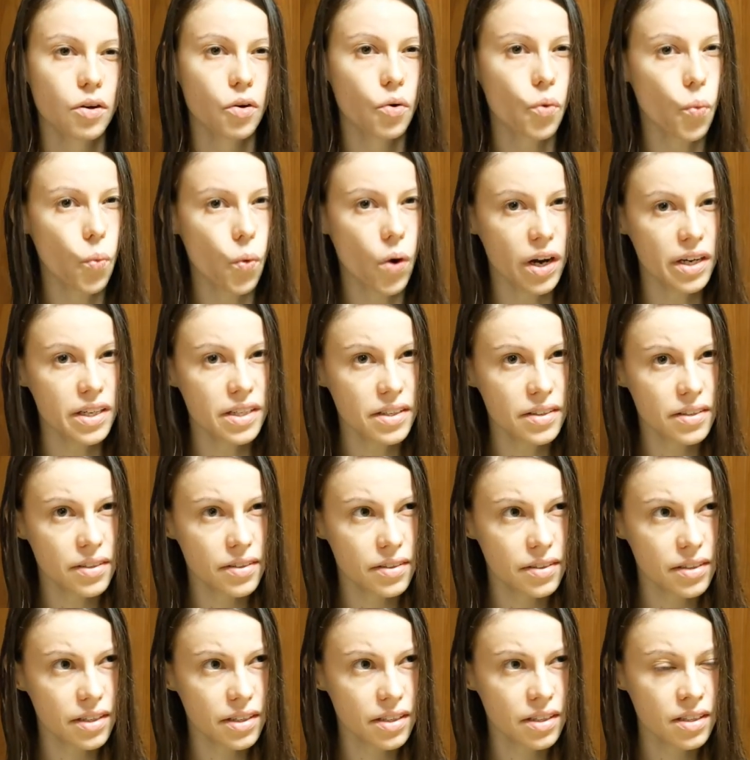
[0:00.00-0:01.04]
quiet
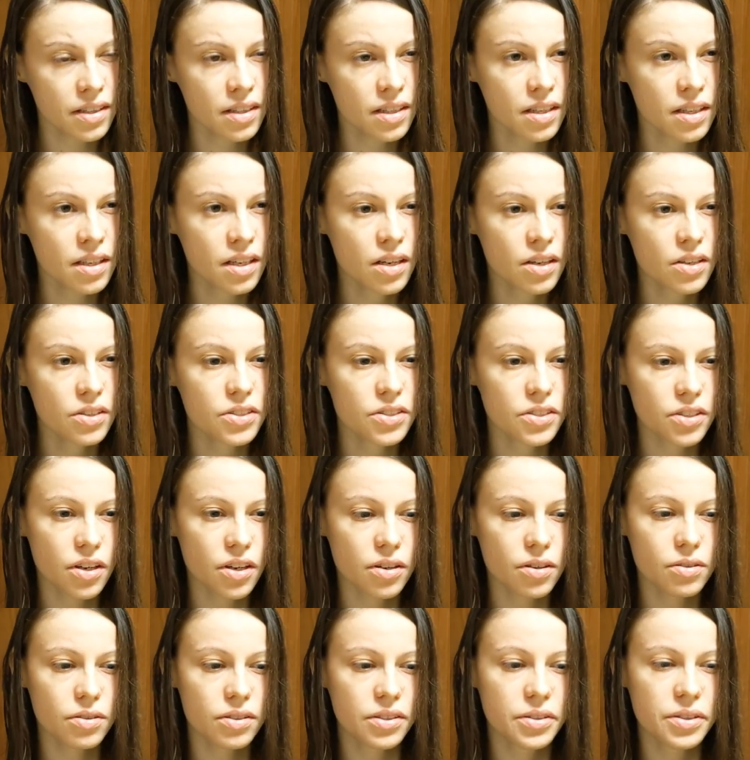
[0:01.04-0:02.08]
thing.
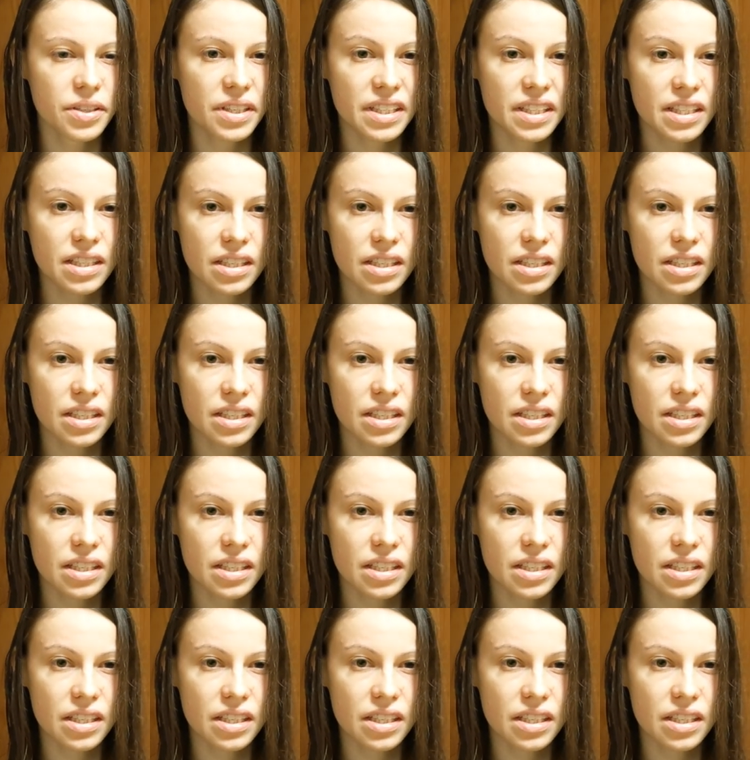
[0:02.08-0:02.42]
So you